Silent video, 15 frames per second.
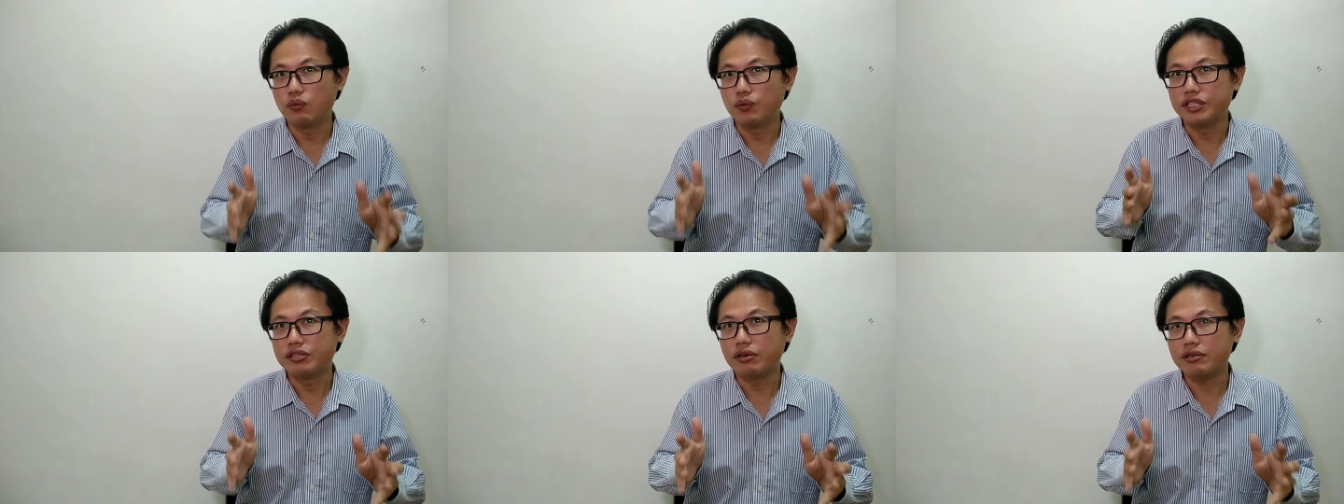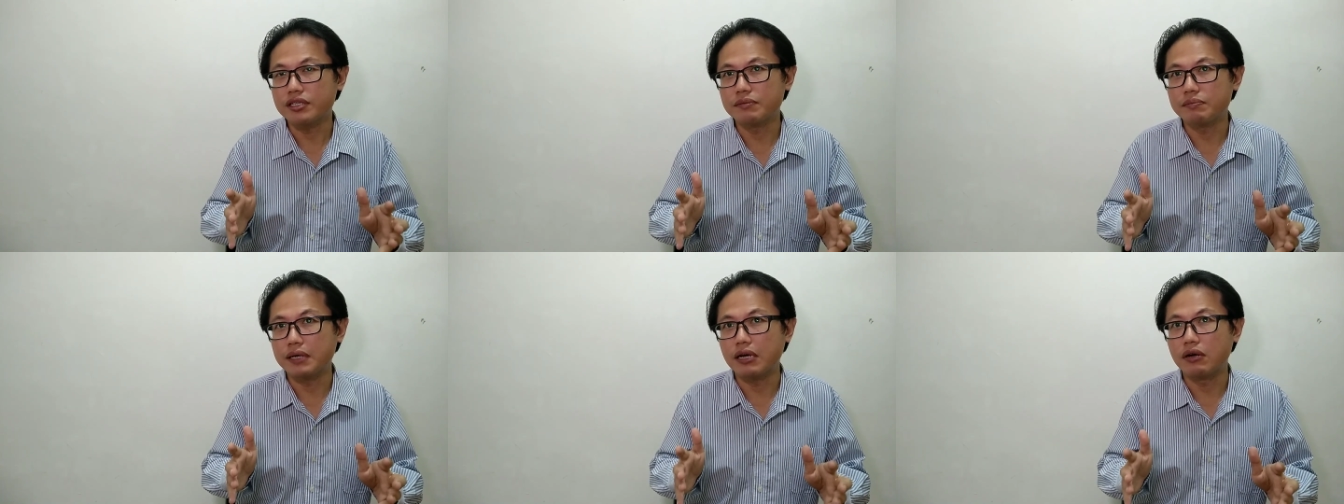we talk
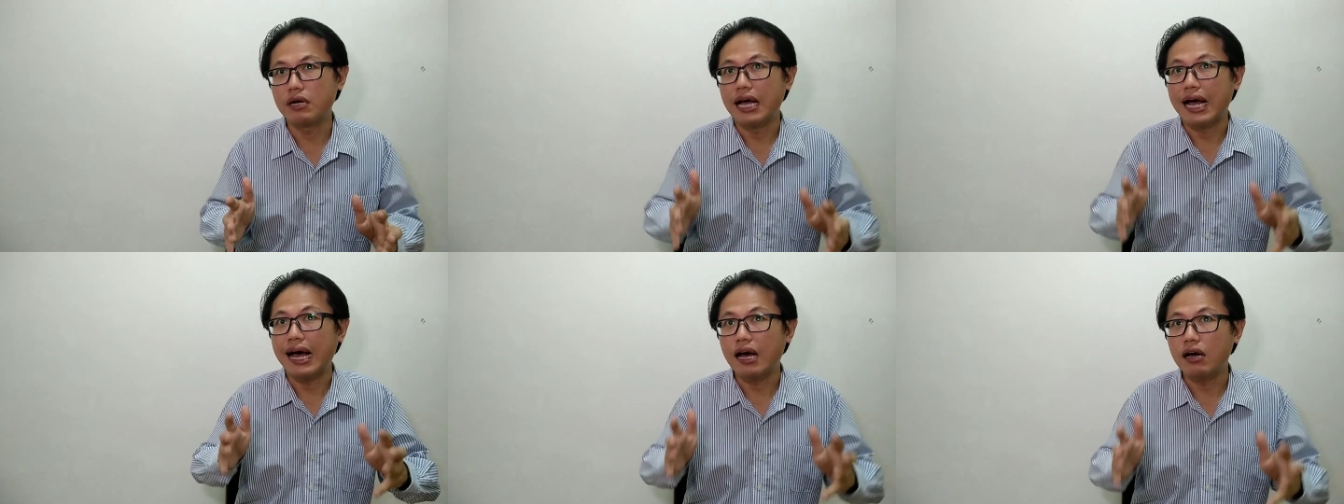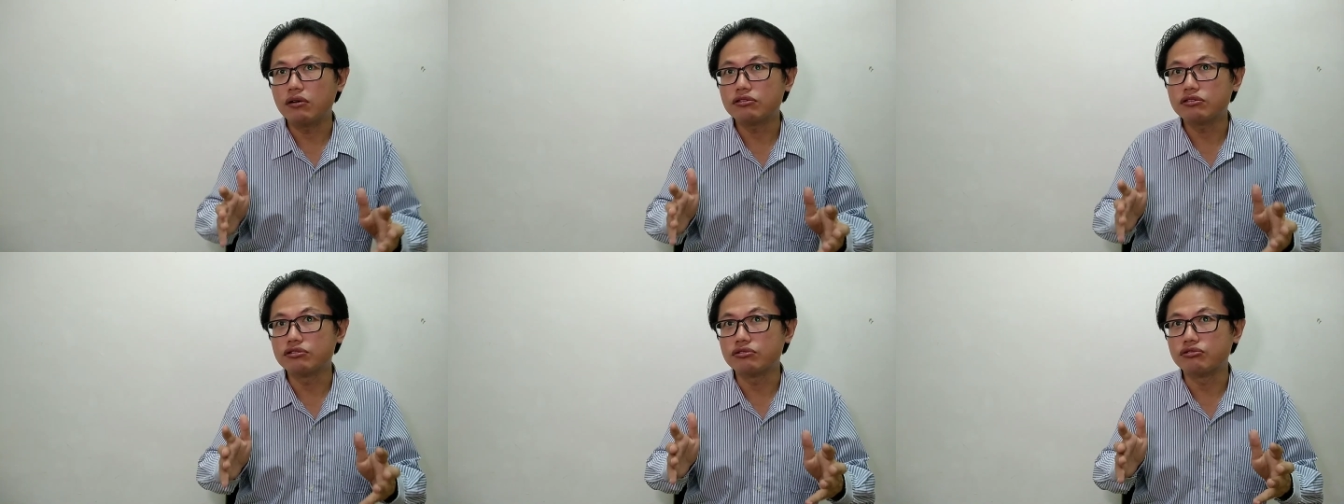about
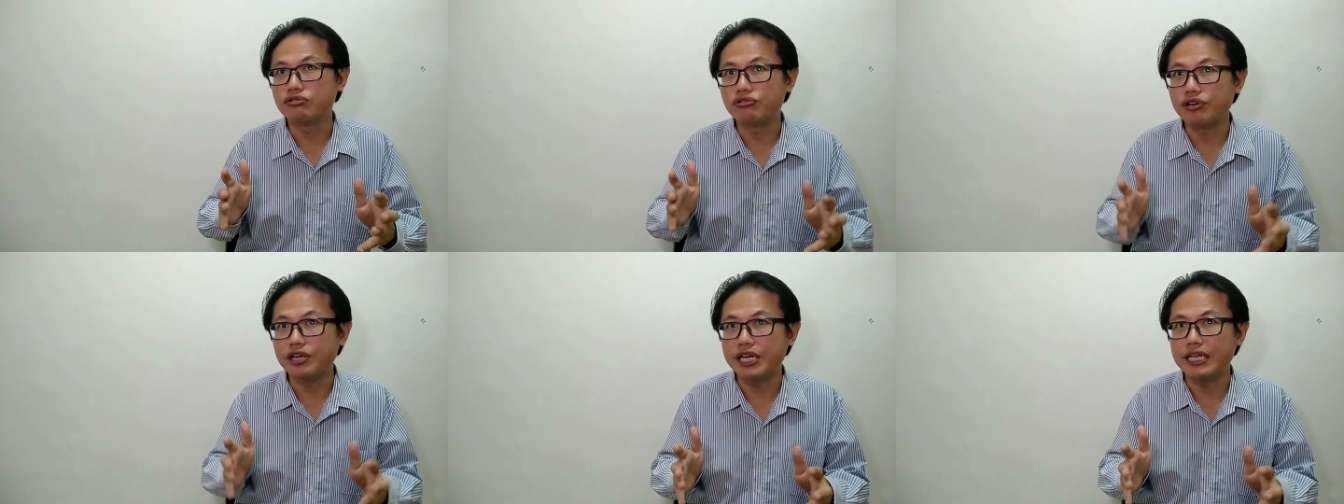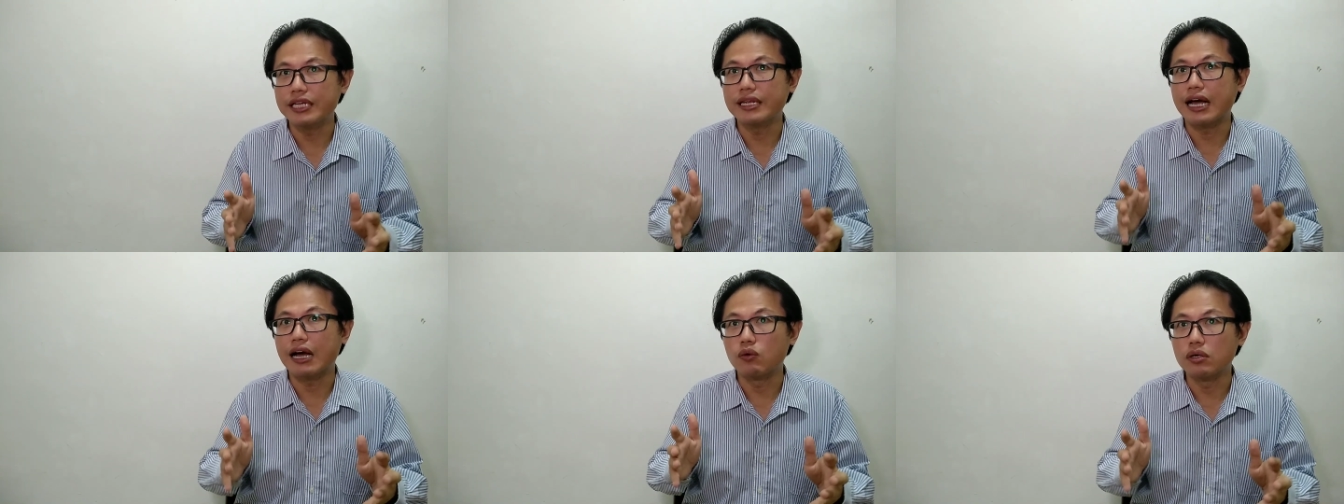how to create
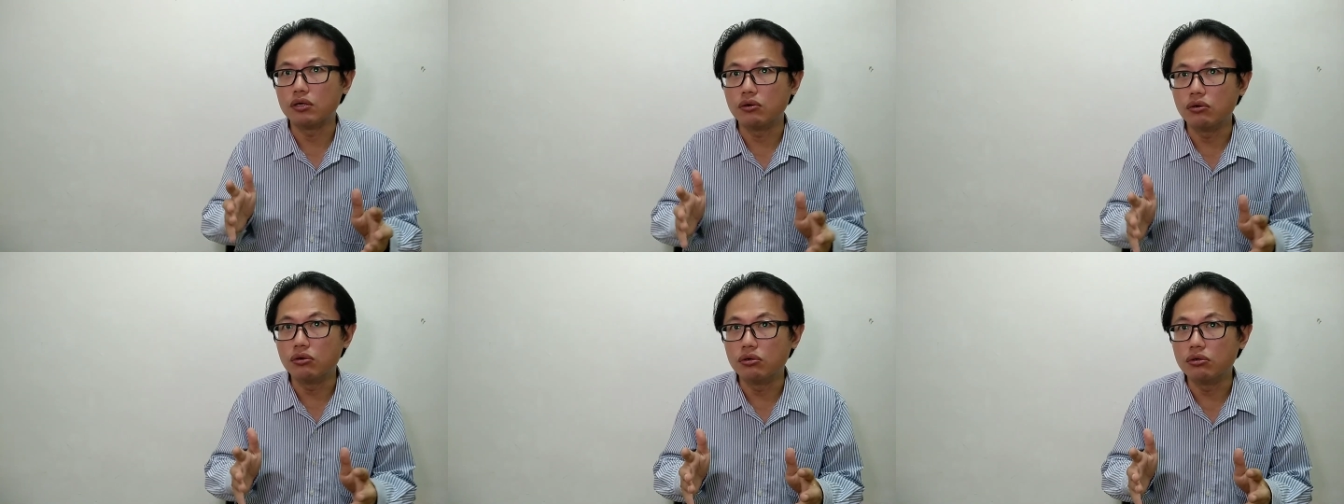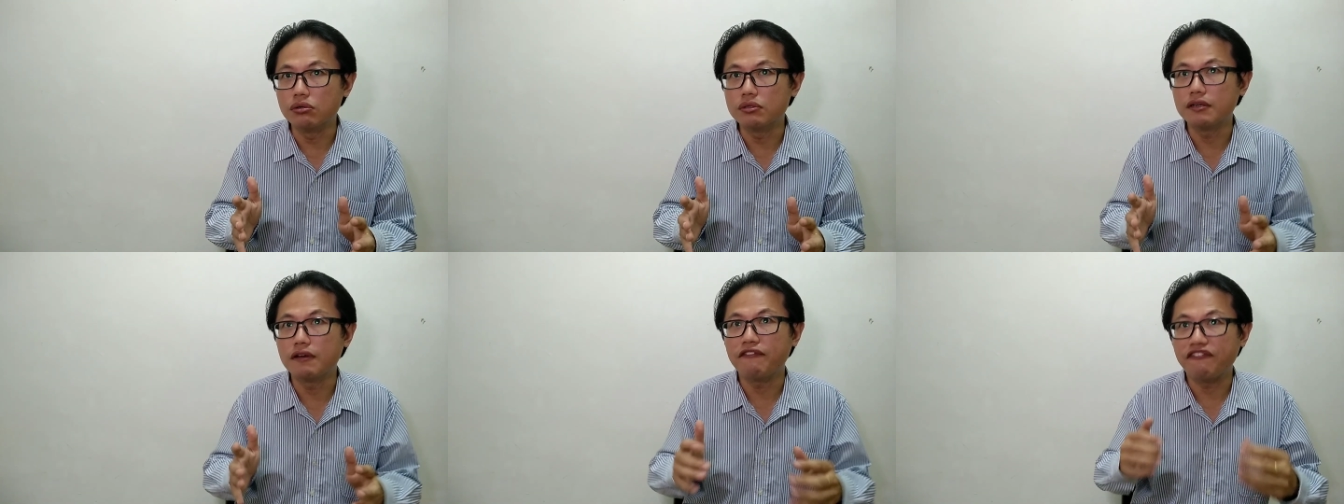our
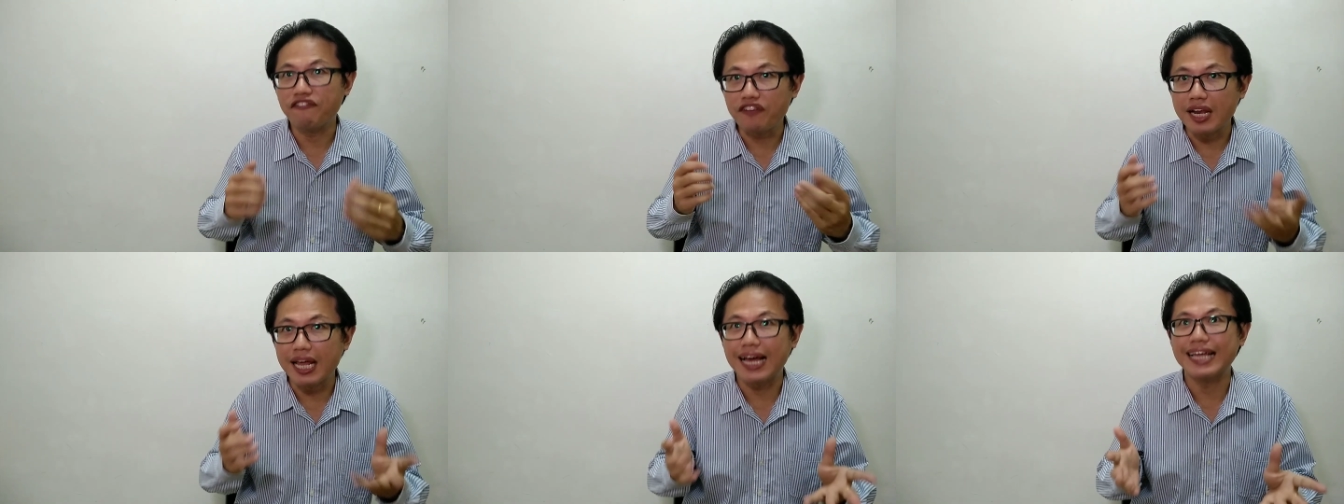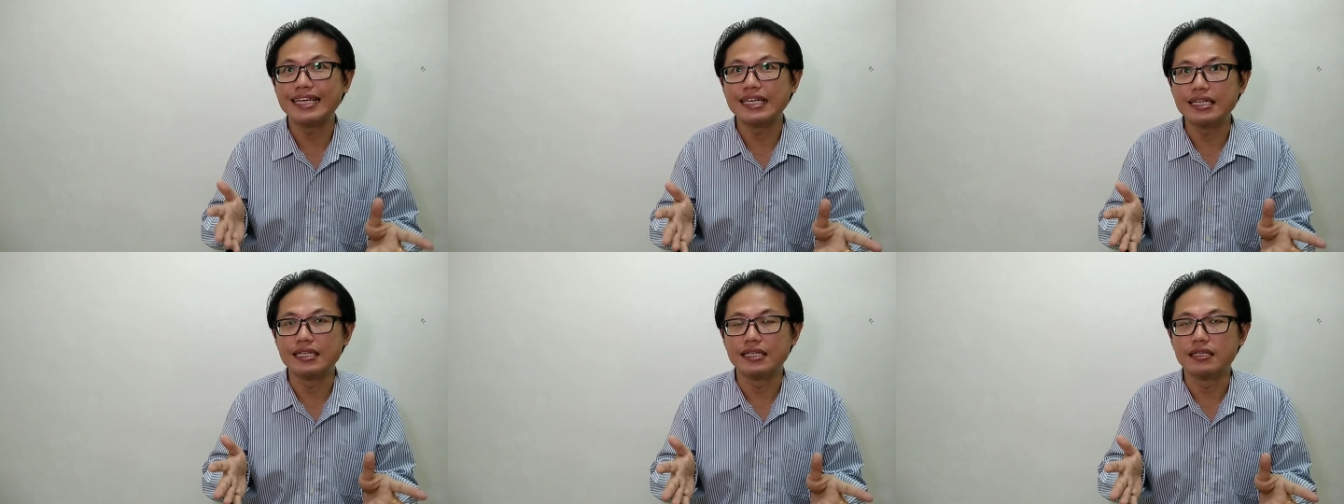own
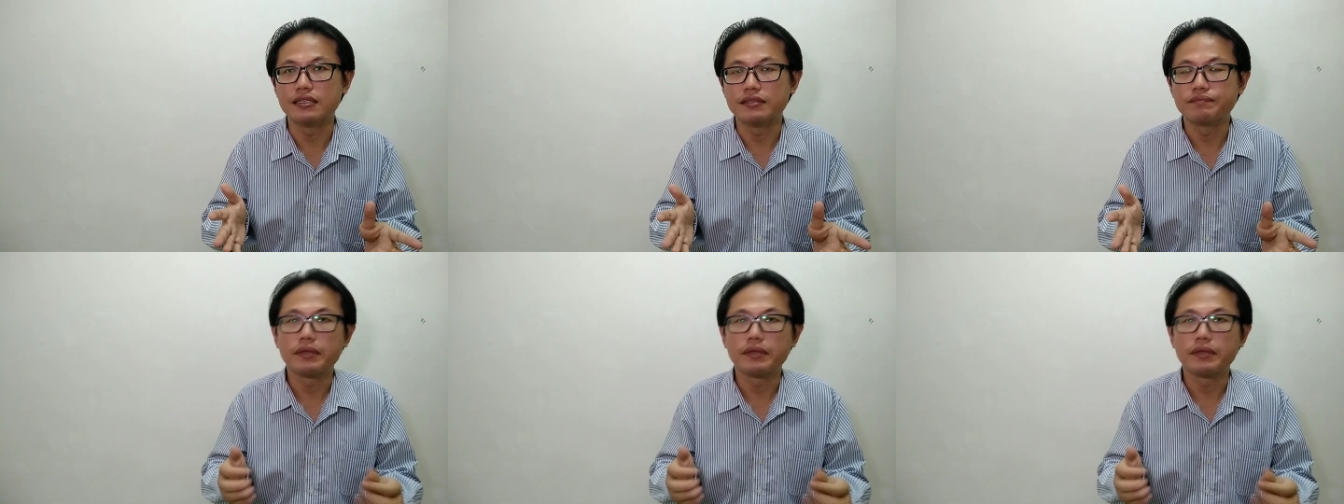flyer.